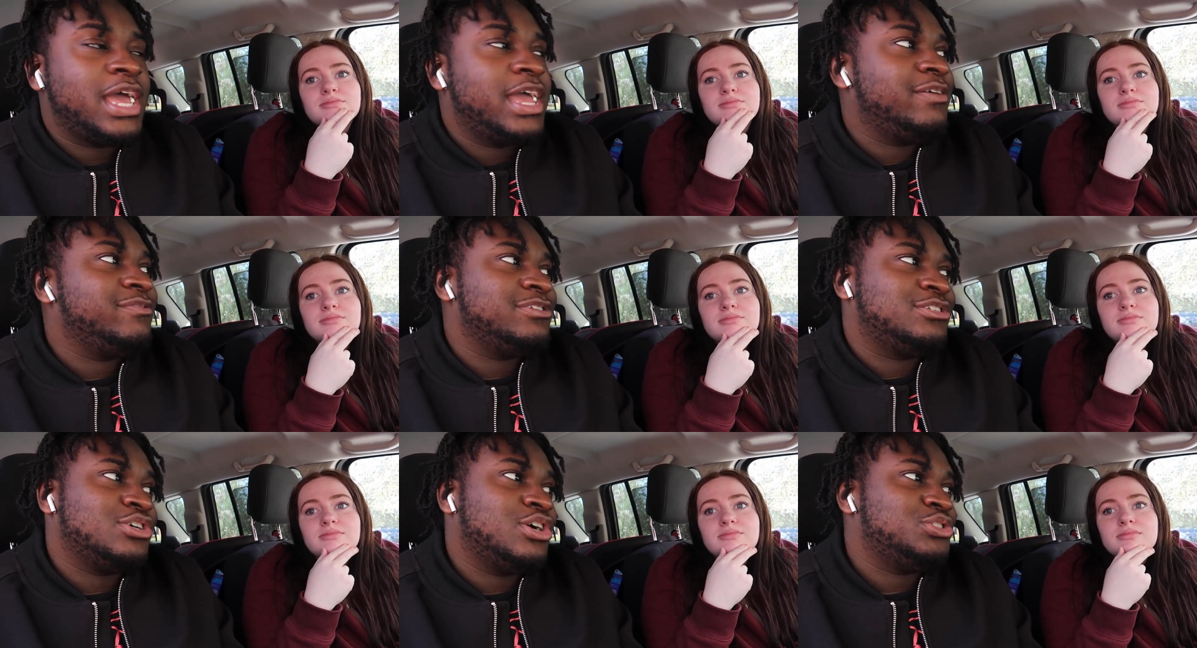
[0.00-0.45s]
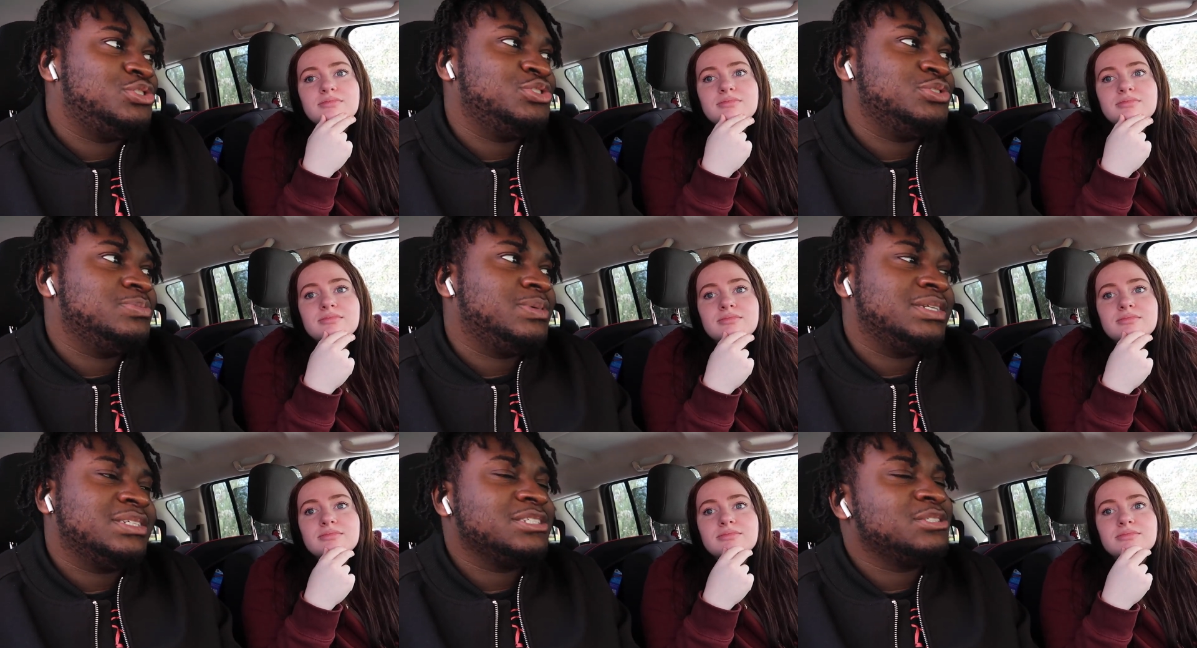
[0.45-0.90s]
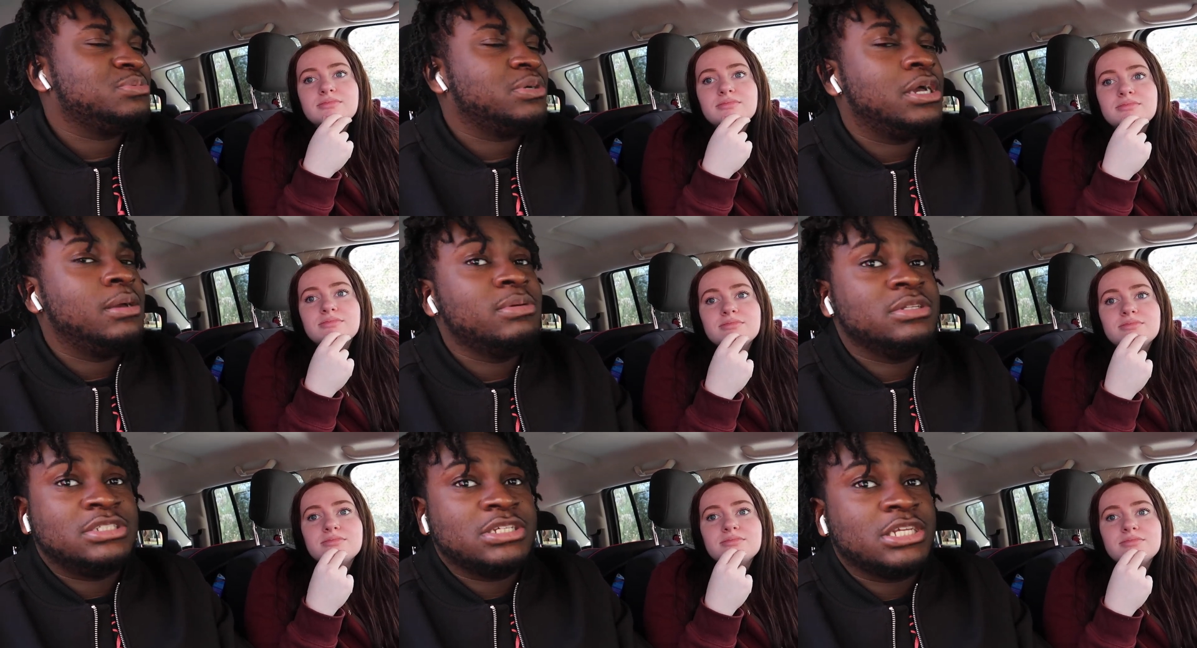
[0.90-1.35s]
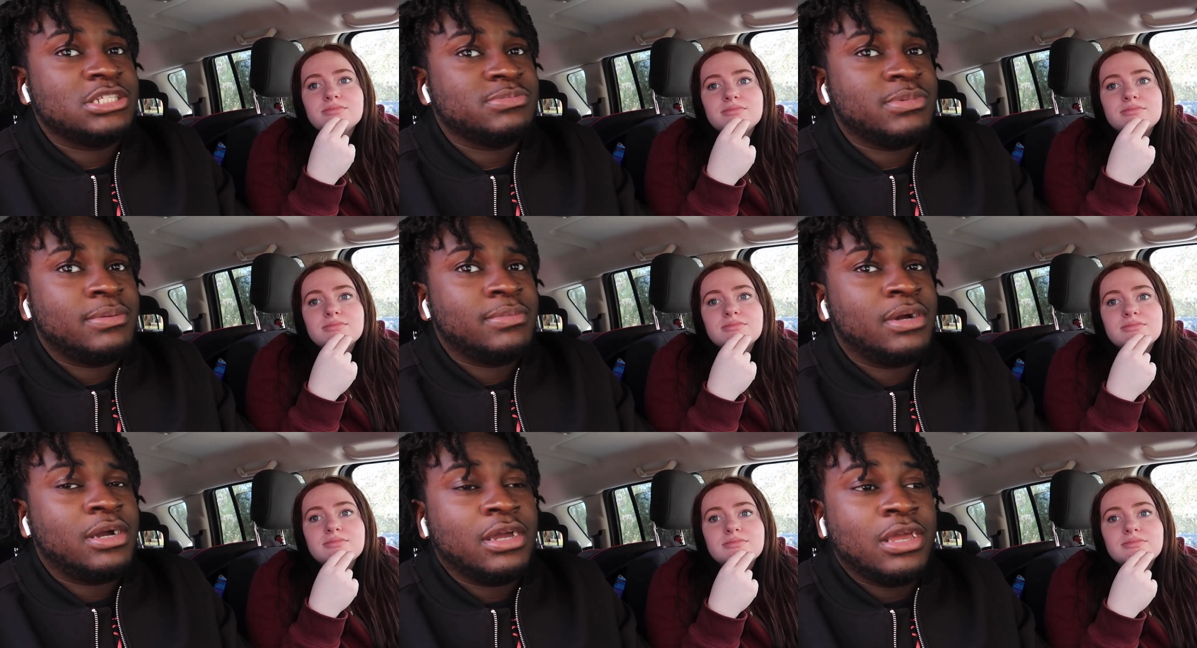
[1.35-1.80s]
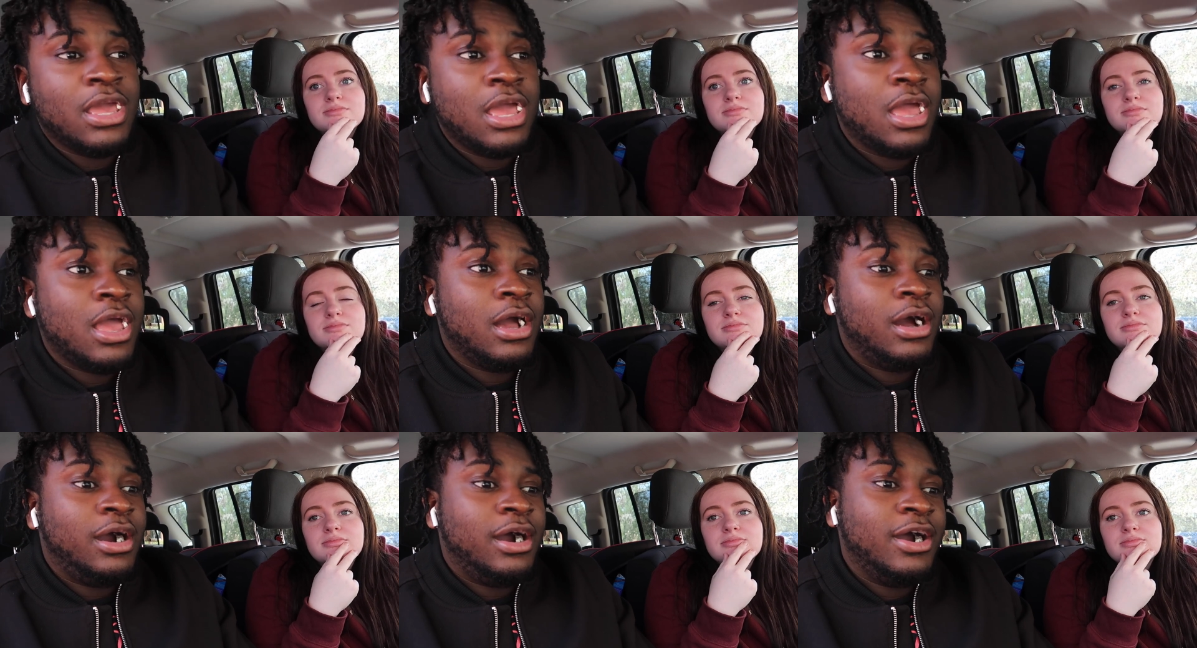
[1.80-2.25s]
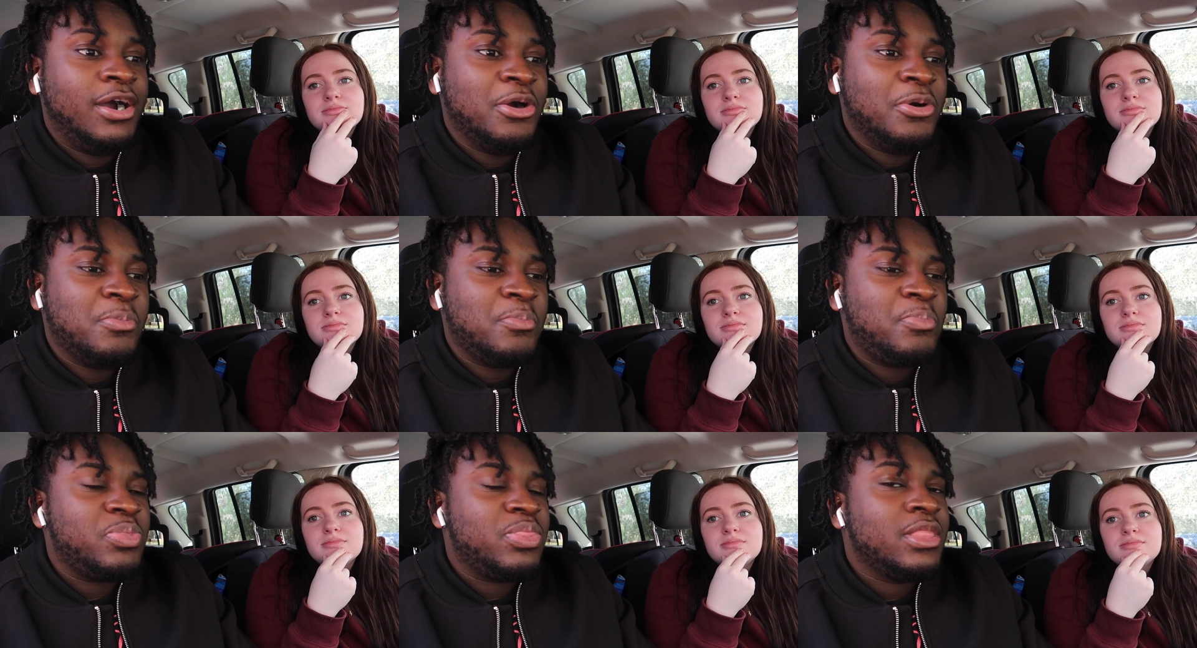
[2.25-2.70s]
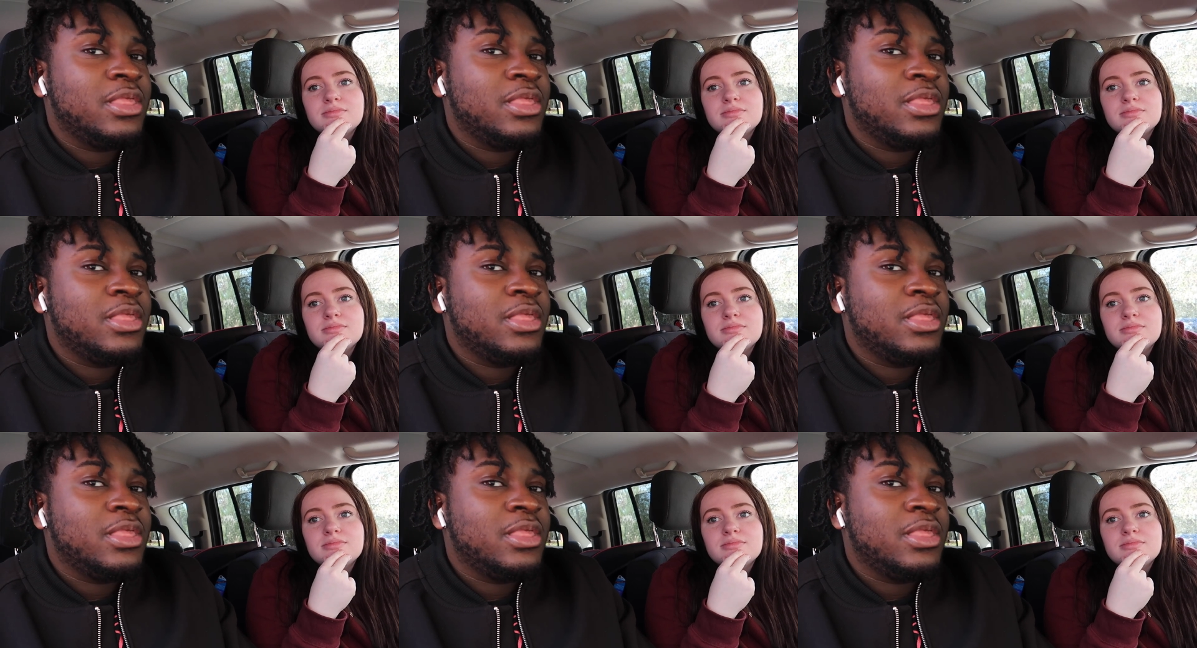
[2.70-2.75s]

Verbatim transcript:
Speaker 1: I haven't talked to you about this, but I've been changing my mind. Um